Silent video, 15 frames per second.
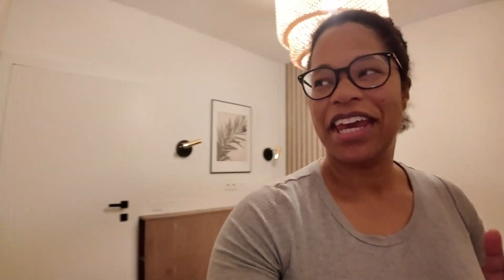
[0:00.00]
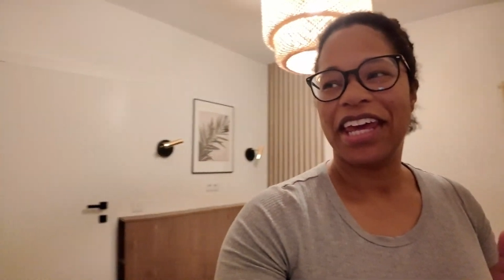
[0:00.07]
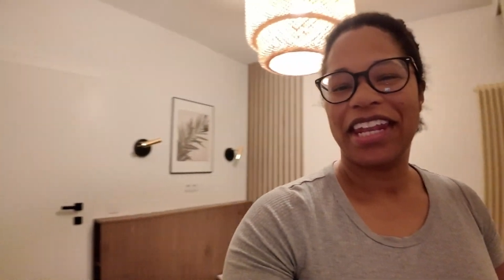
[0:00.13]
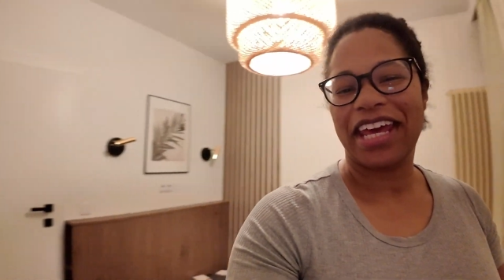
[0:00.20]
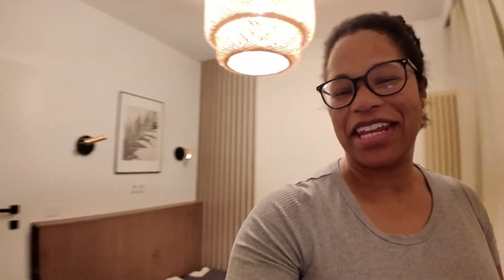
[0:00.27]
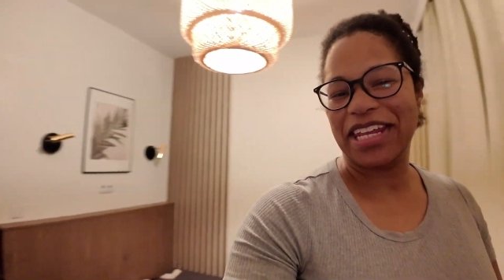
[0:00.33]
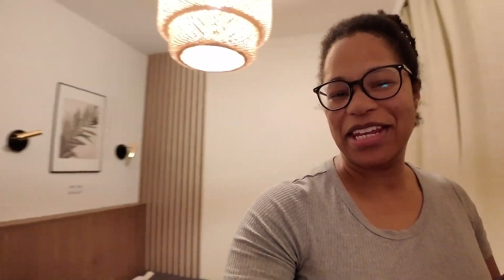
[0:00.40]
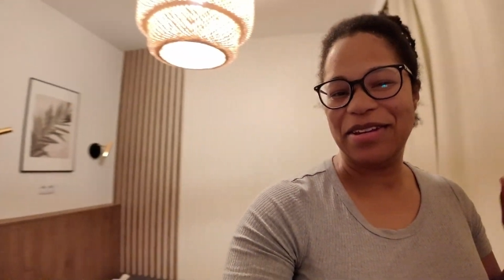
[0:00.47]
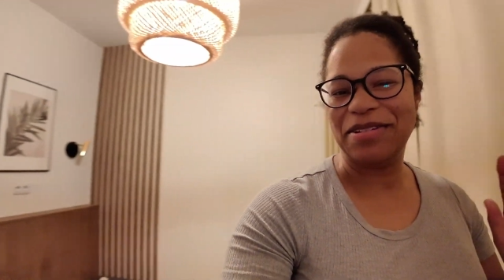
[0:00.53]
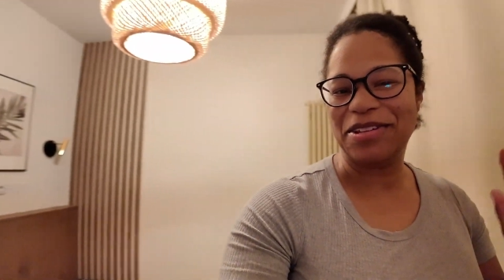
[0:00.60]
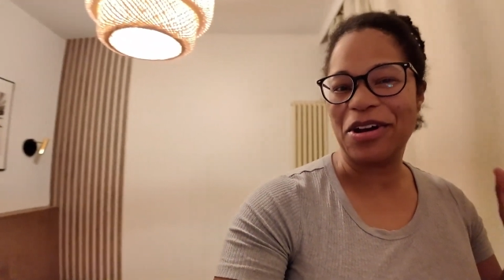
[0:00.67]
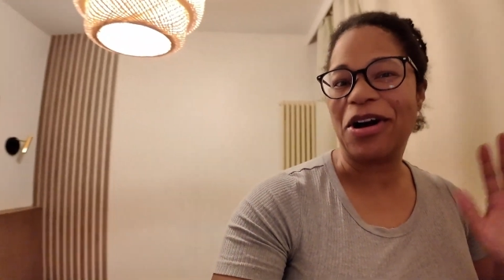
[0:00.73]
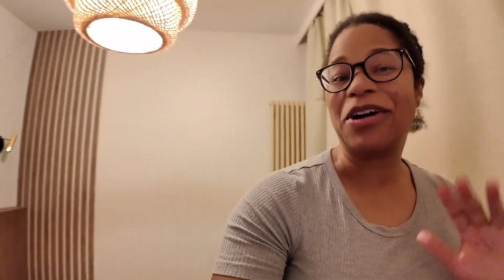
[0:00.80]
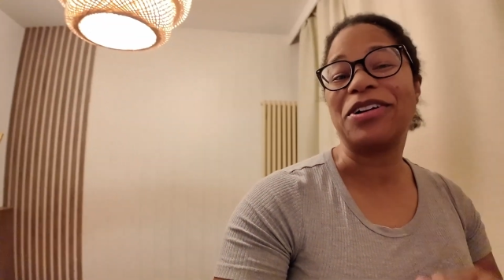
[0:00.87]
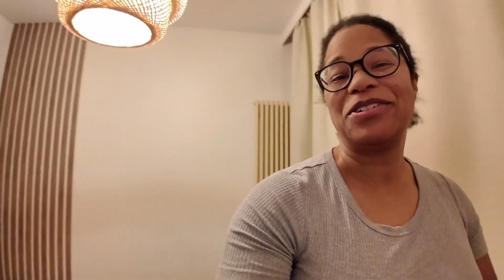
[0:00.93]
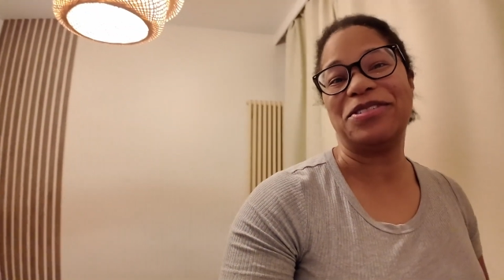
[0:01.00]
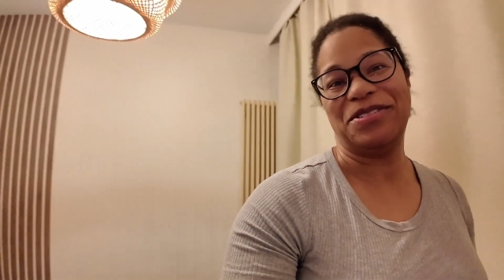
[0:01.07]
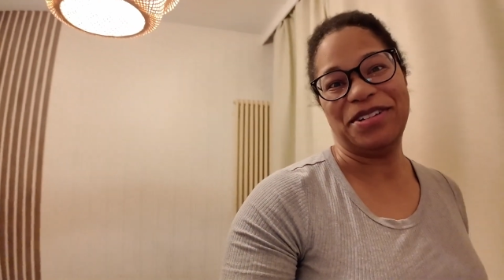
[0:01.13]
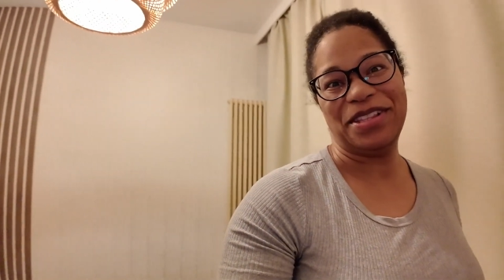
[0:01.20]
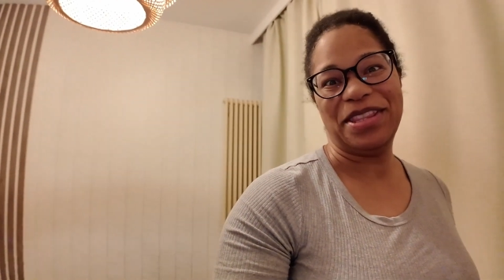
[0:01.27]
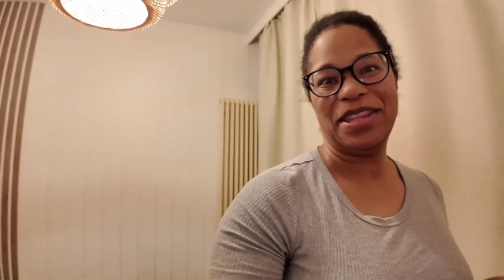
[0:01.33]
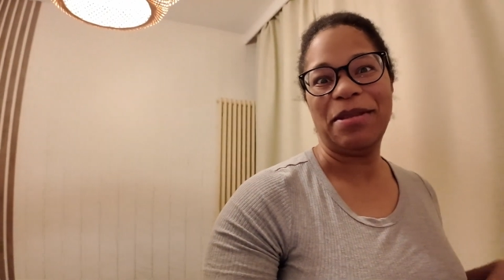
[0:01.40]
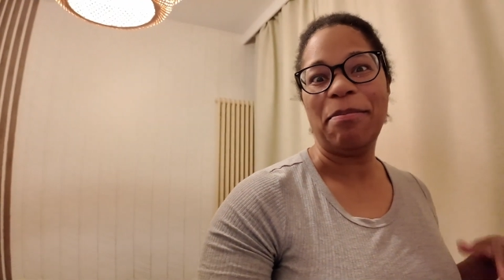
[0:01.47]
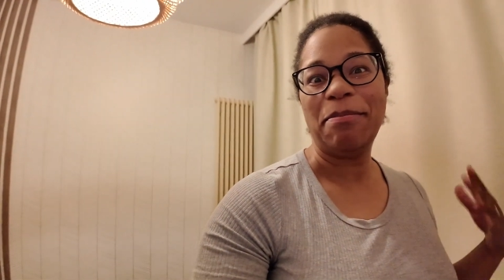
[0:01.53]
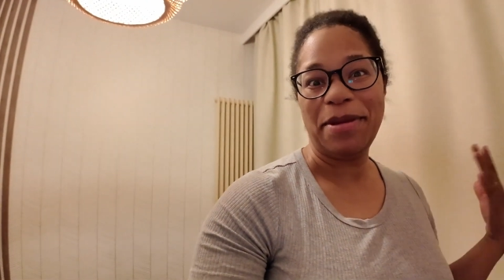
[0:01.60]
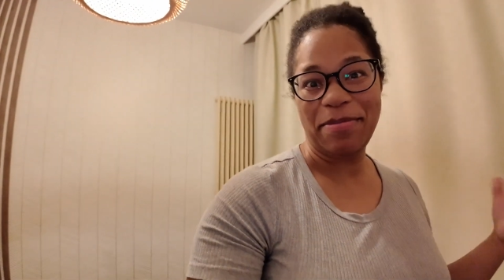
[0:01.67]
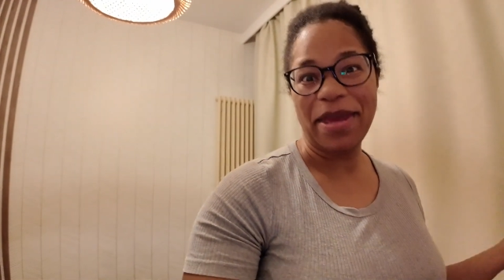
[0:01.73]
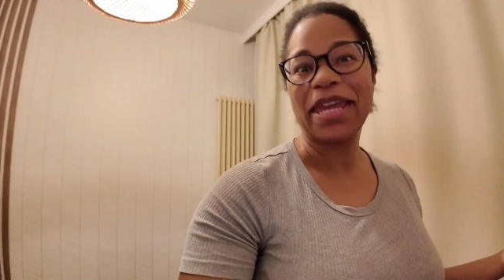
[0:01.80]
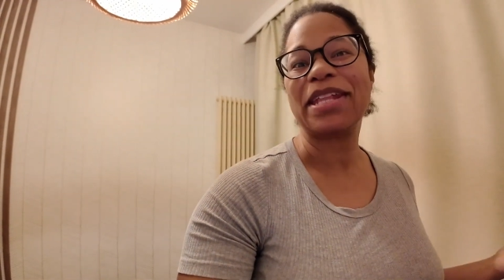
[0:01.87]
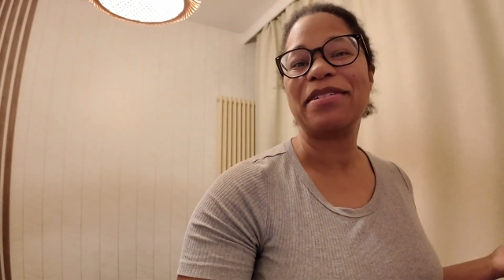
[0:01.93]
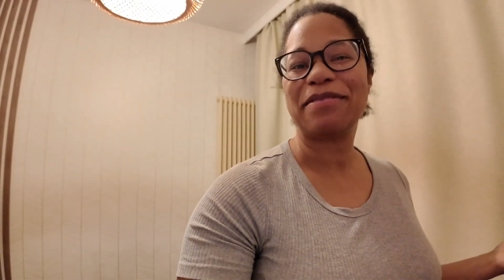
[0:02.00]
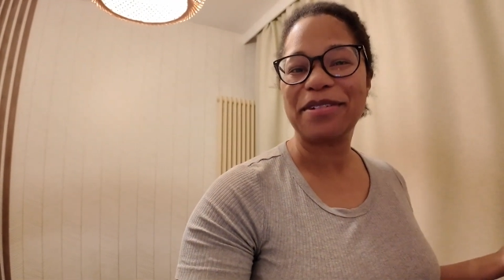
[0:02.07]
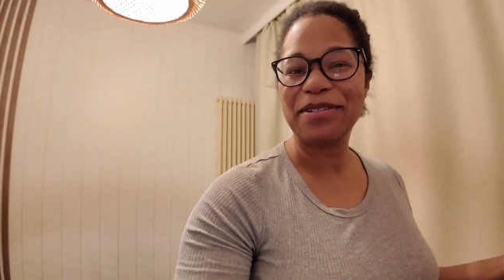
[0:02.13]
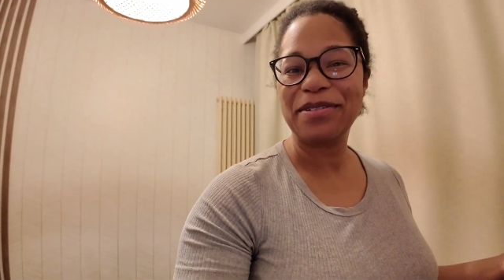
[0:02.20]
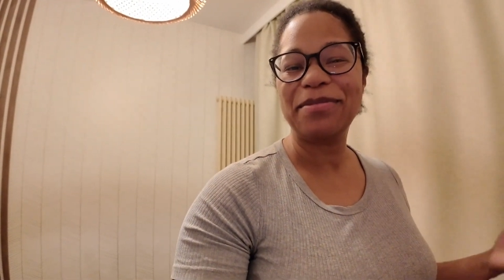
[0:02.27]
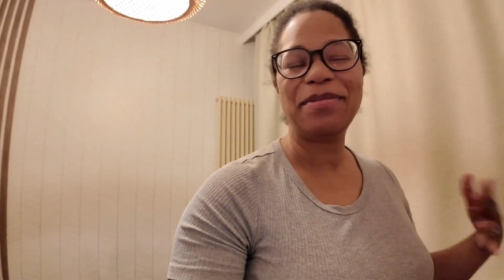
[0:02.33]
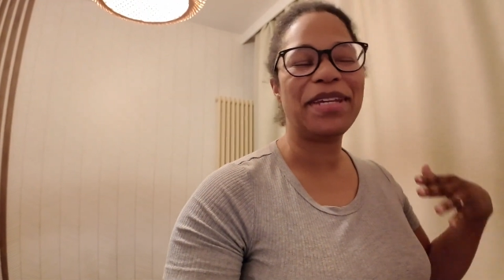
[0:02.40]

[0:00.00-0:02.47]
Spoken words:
I didn't talk during me making the food